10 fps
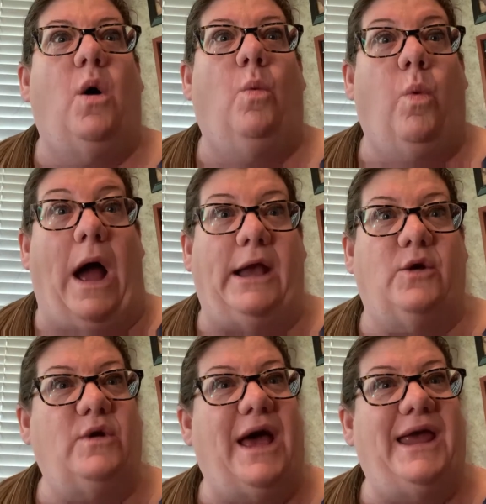Why
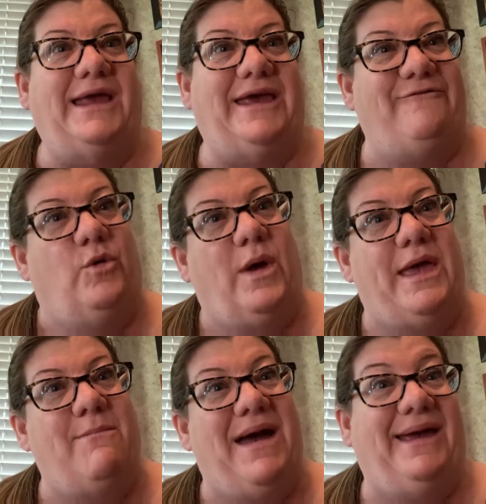don't I give
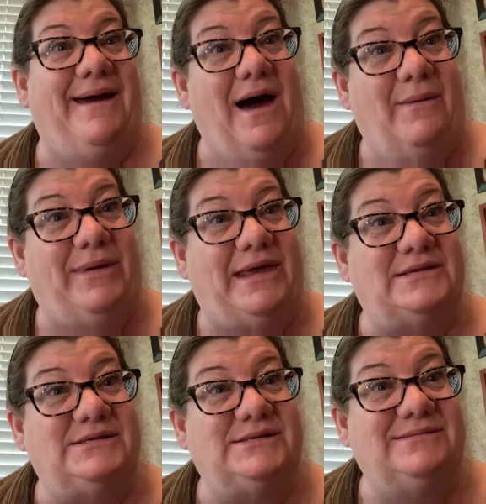away my
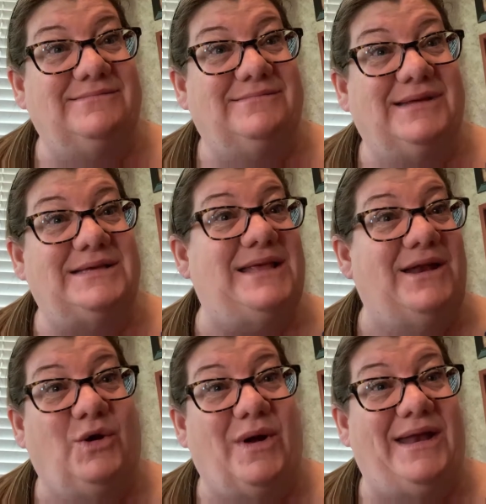copies? Isn't
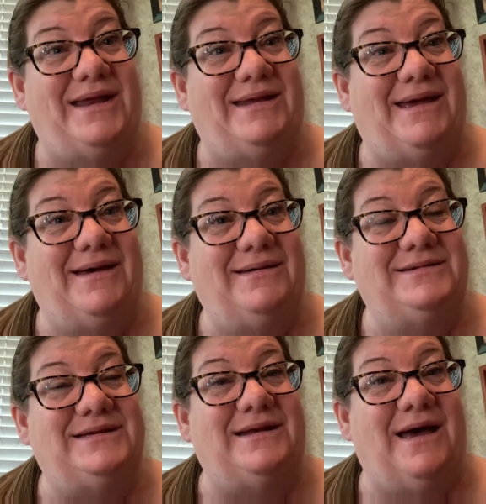that a great idea
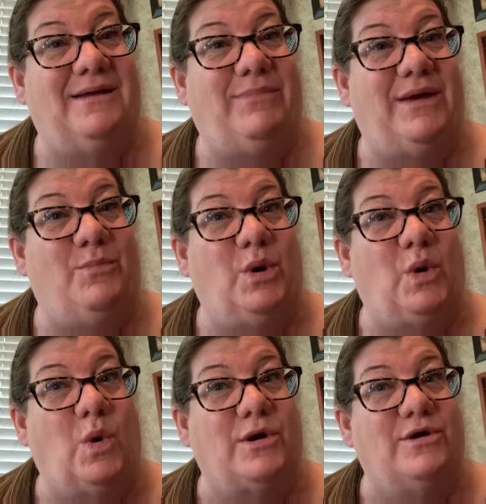to not be a book
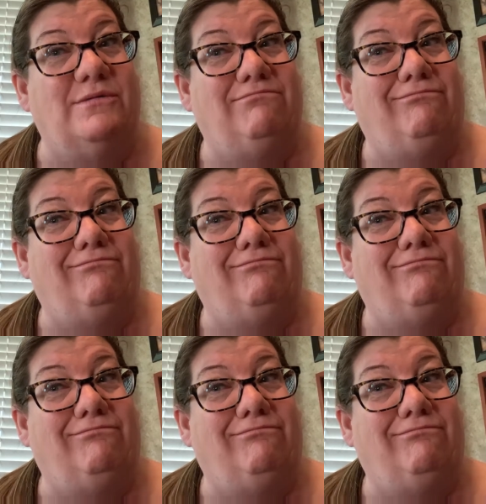hoarder?